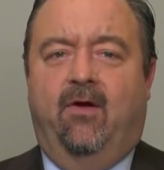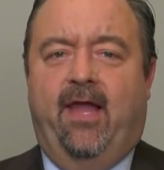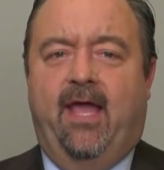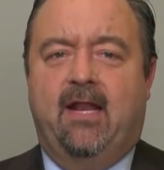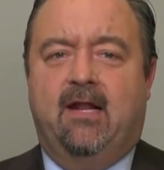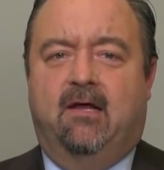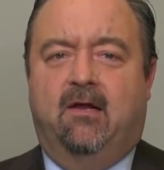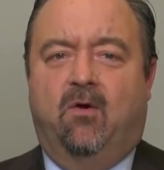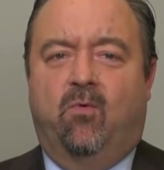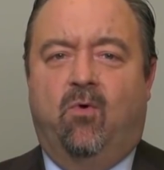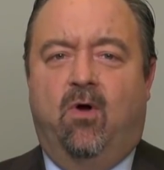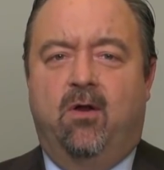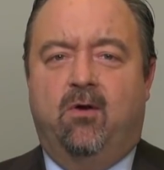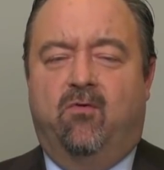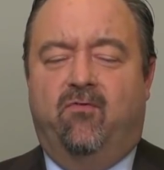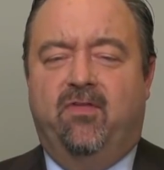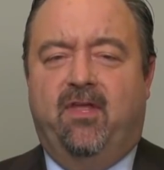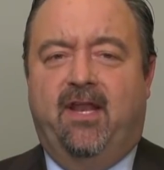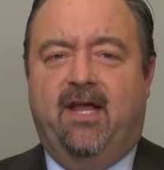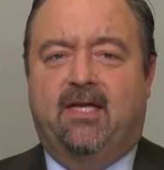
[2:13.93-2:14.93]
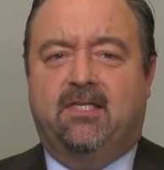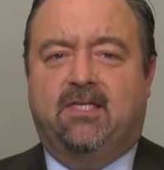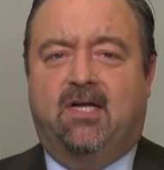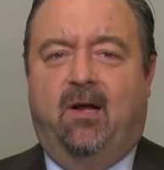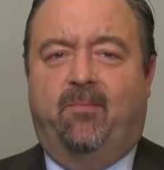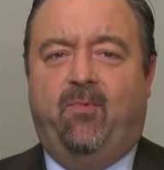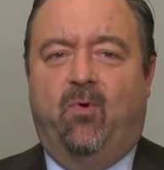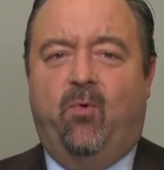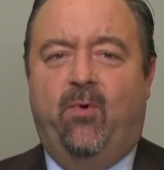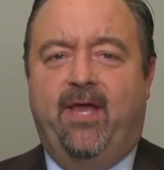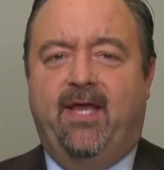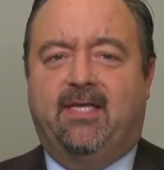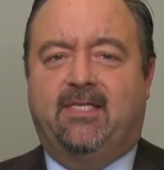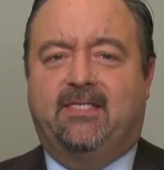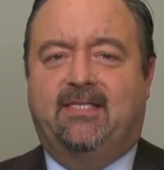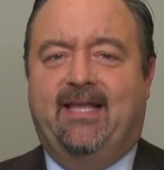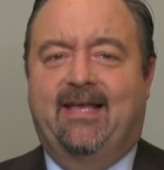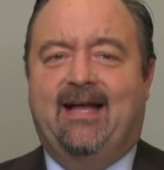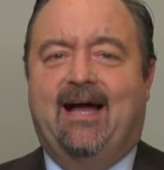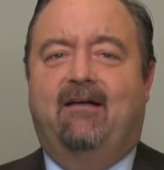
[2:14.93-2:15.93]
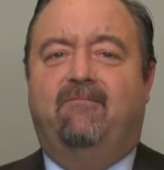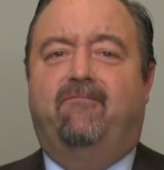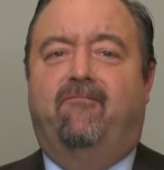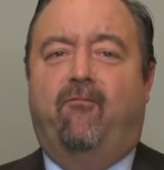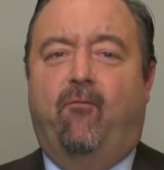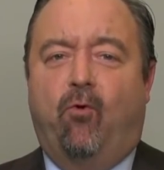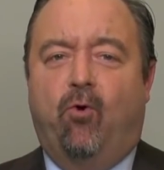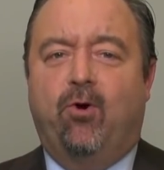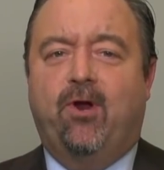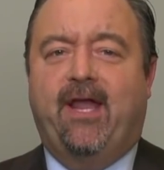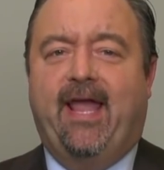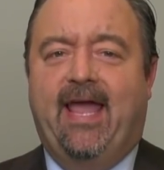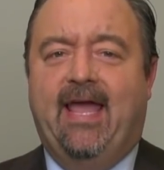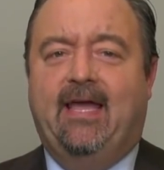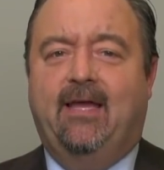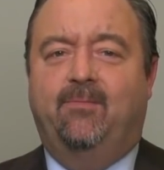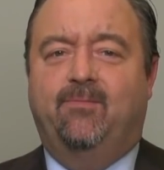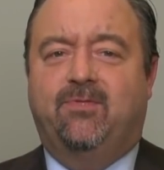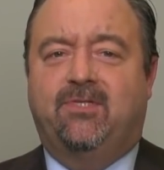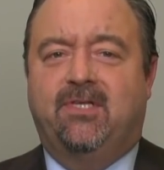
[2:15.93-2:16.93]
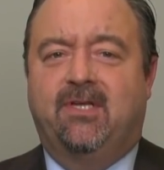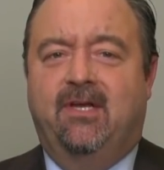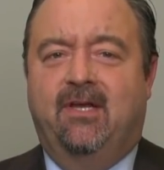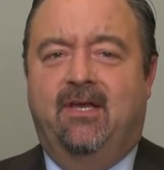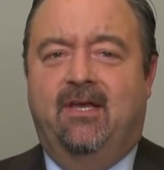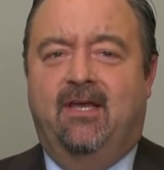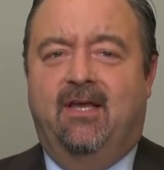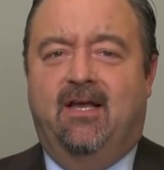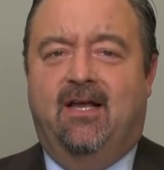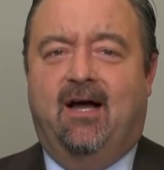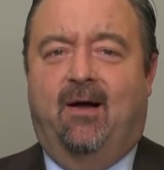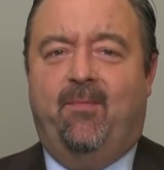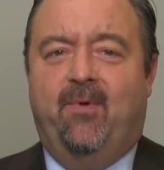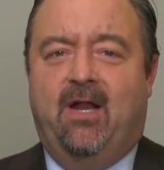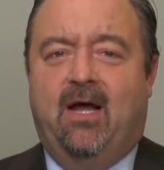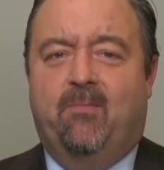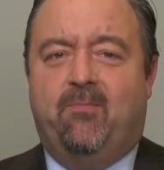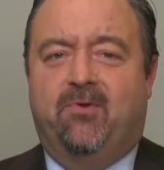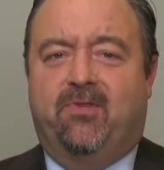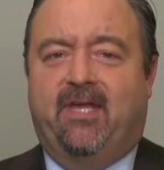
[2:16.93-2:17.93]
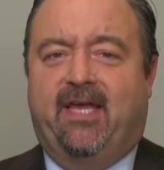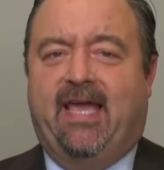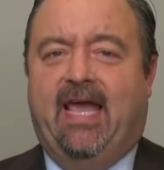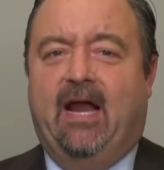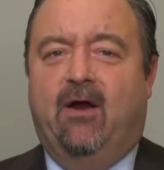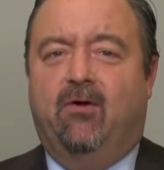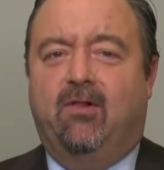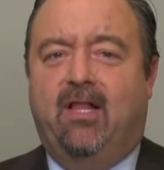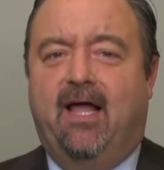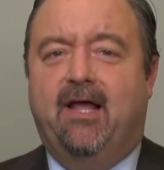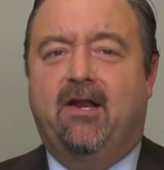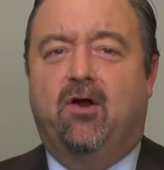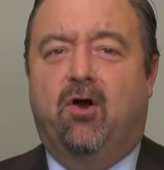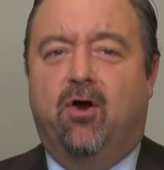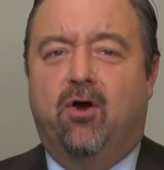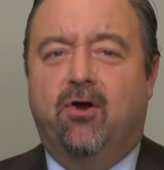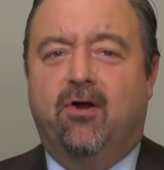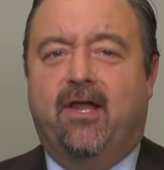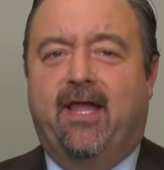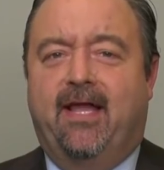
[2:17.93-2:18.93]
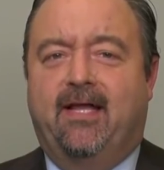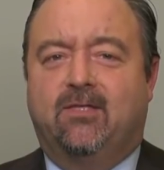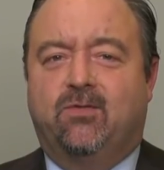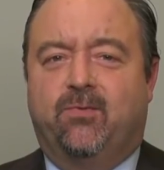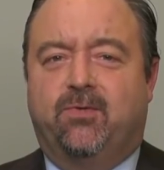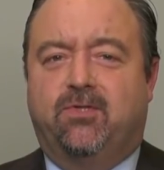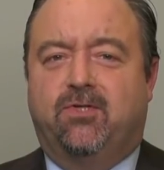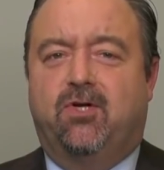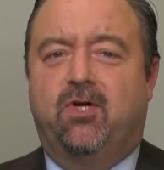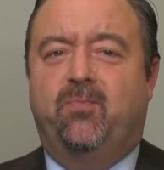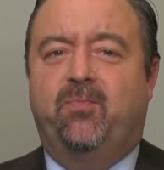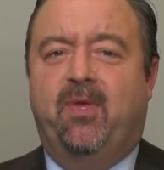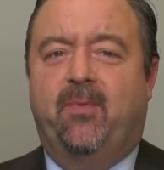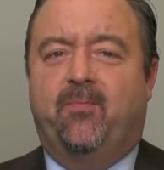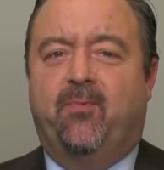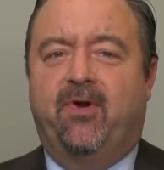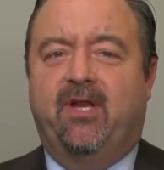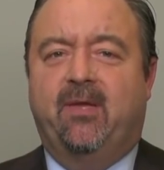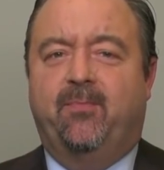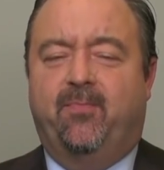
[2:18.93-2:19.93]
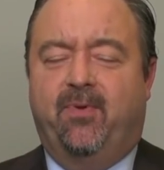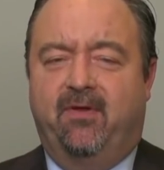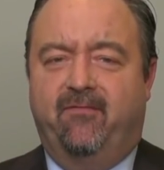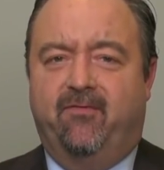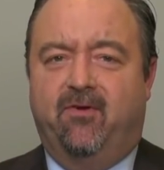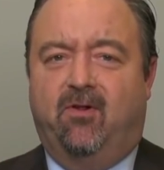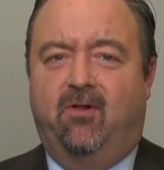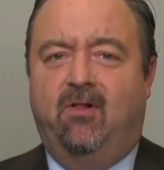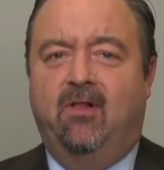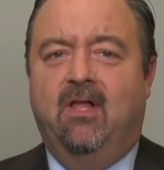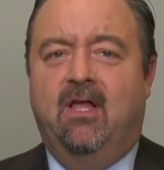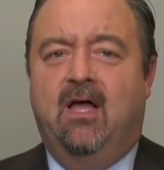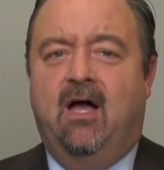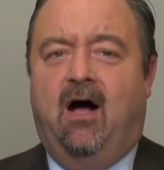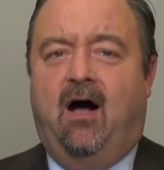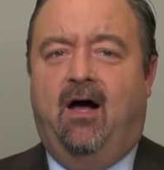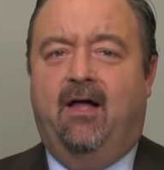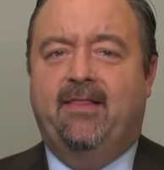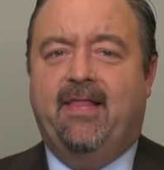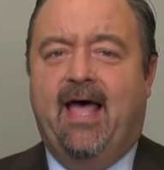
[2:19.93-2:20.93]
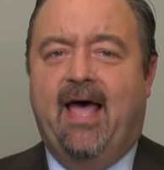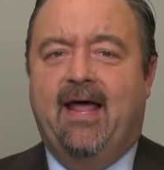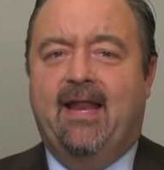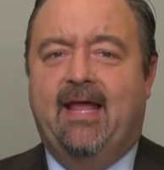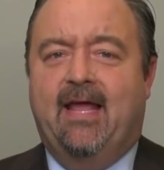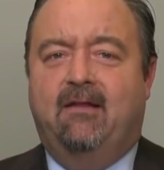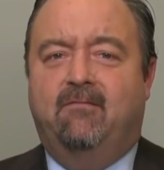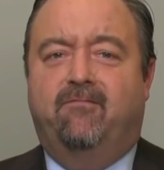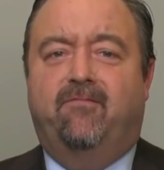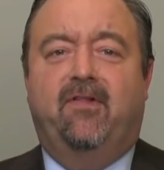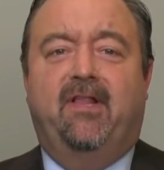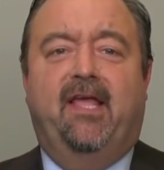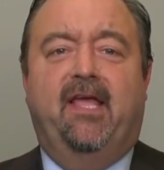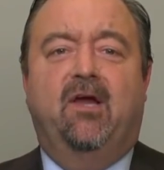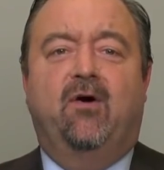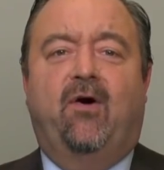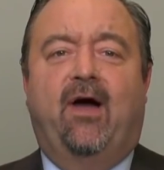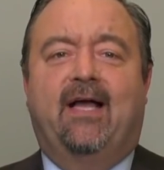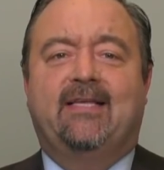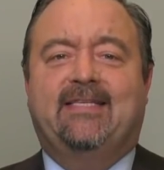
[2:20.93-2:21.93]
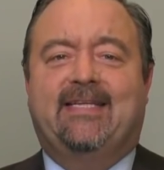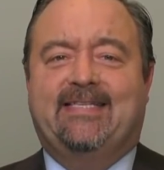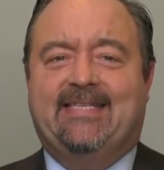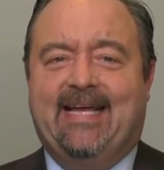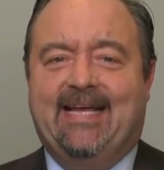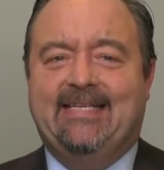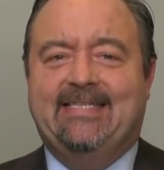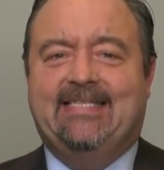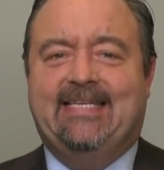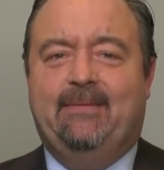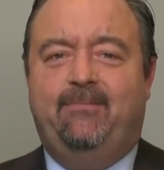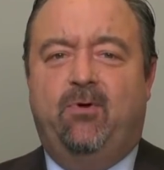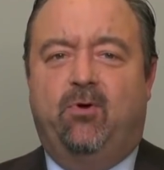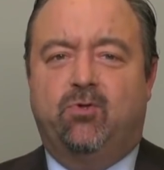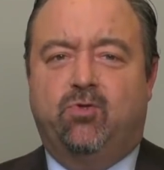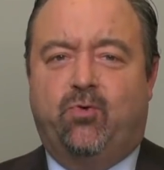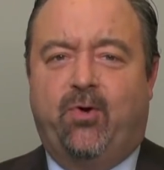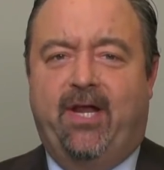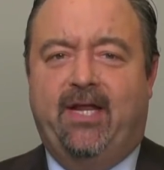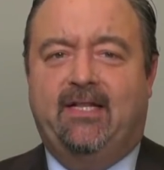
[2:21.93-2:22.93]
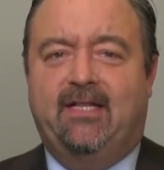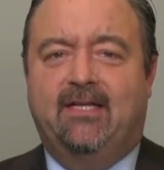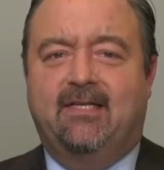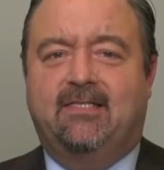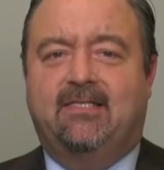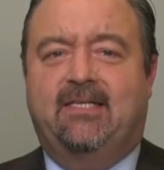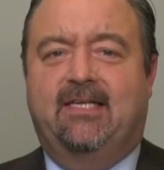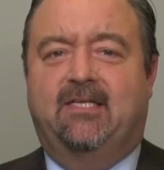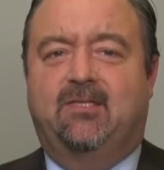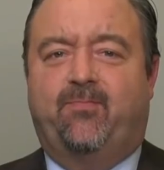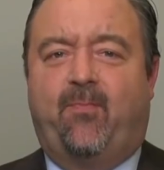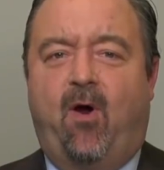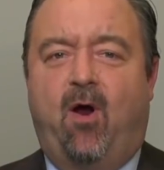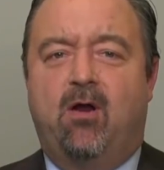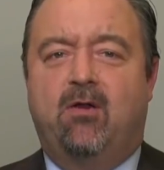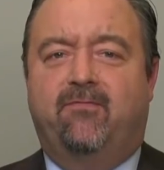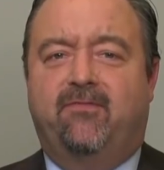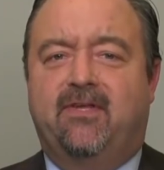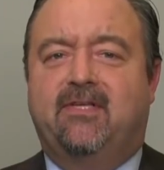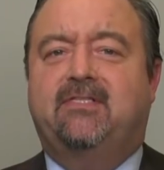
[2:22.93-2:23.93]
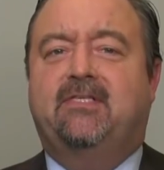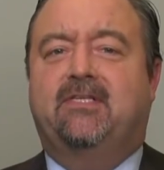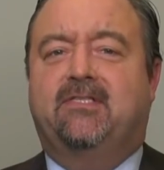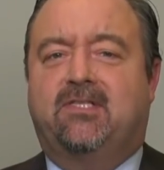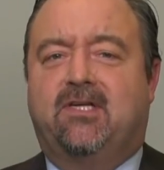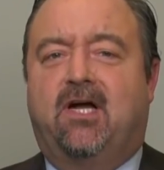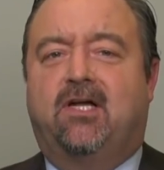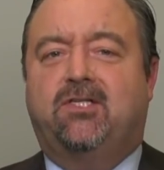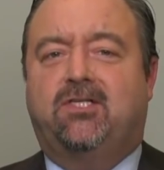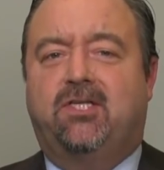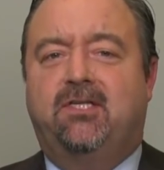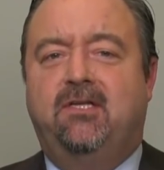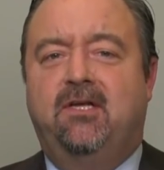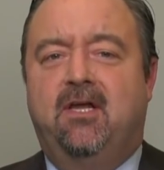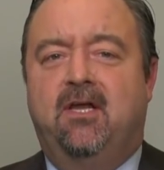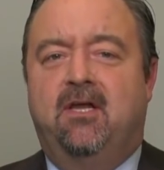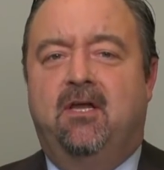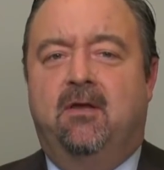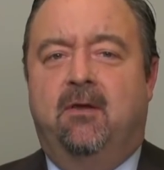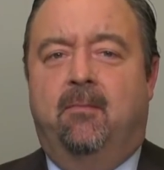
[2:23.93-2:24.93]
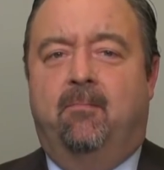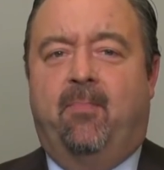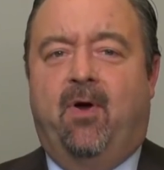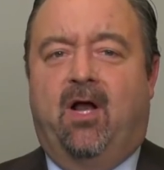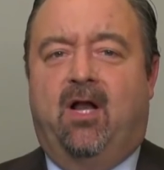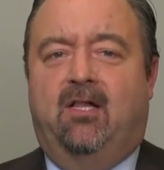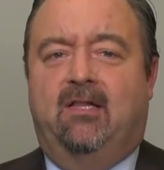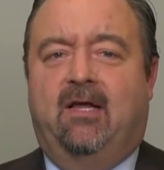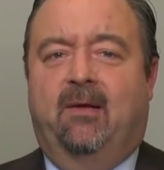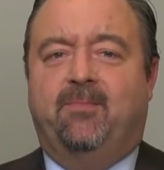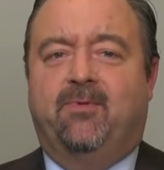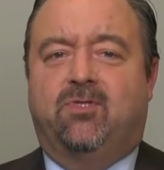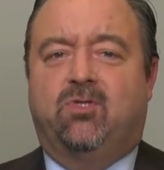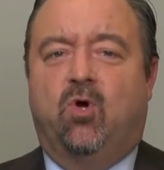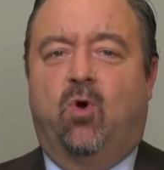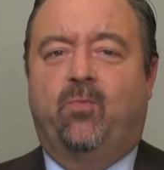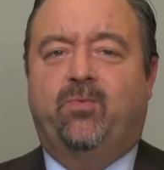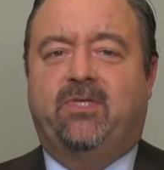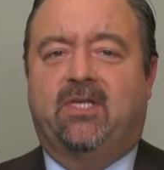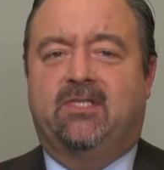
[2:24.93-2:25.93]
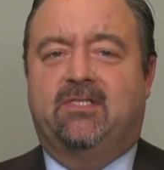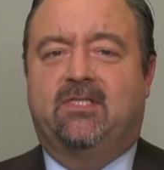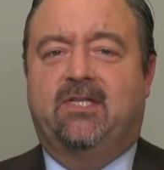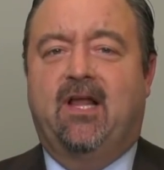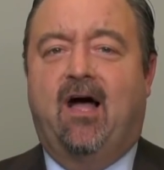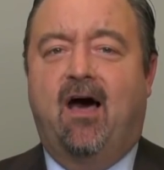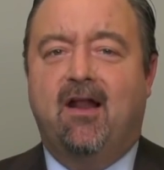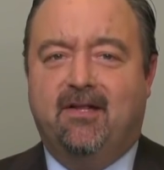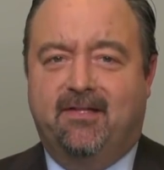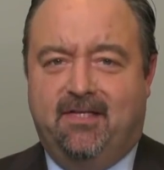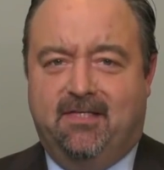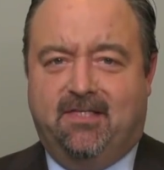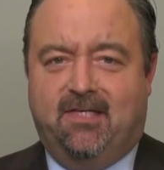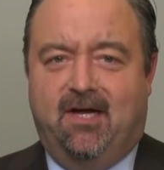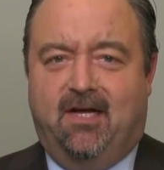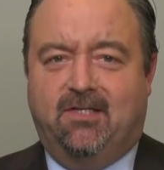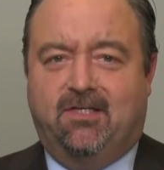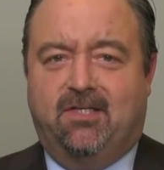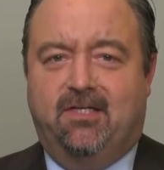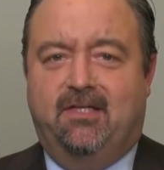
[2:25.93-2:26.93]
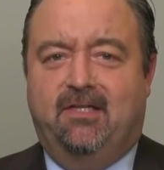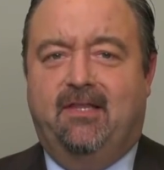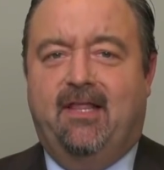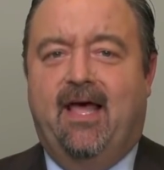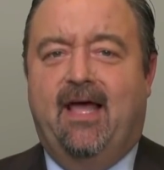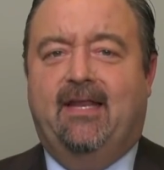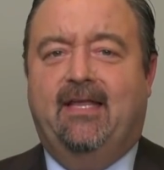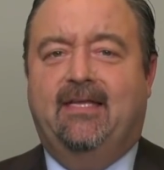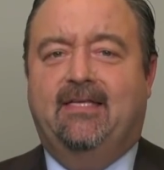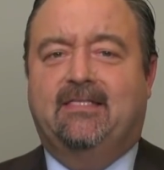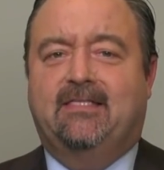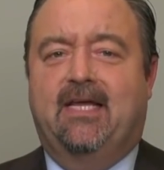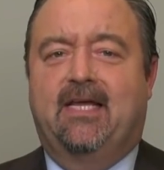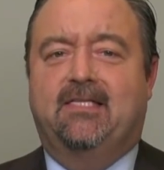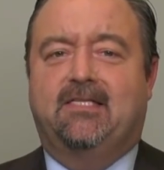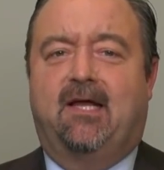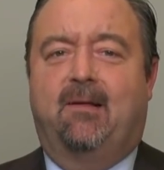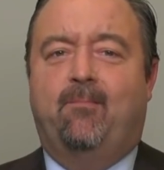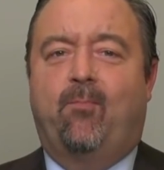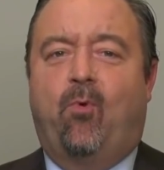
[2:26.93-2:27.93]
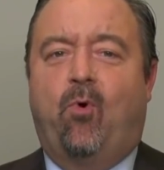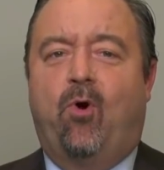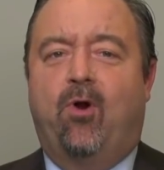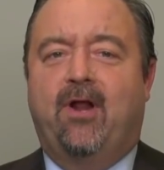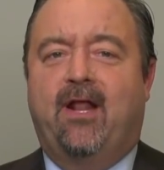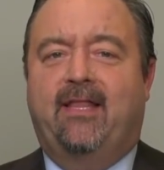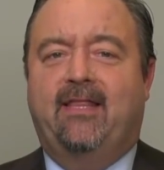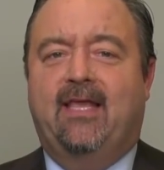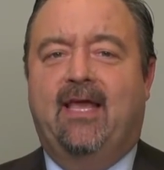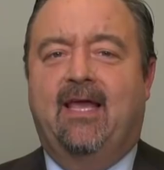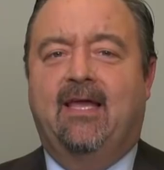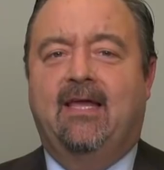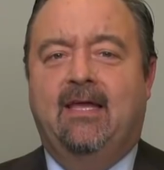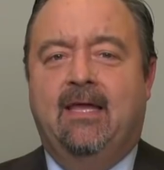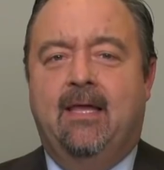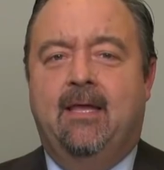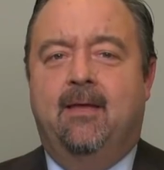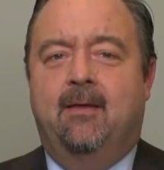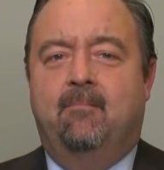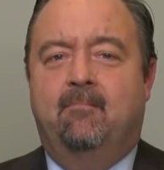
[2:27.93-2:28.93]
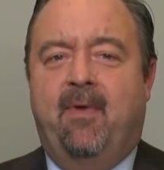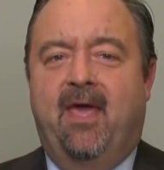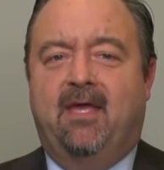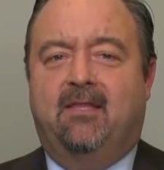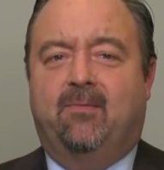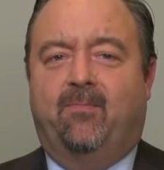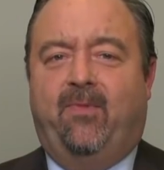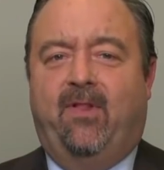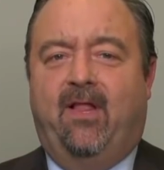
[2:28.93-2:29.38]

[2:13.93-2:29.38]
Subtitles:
get on a run over the next couple of weeks. They got 4 games coming up with the Carolina Hurricanes, which could be pretty pivotal on that end. Foligno has a 10-team no-trade list. He's part of this discussion, but Columbus hopes it's not a discussion, that he stays on board and they make the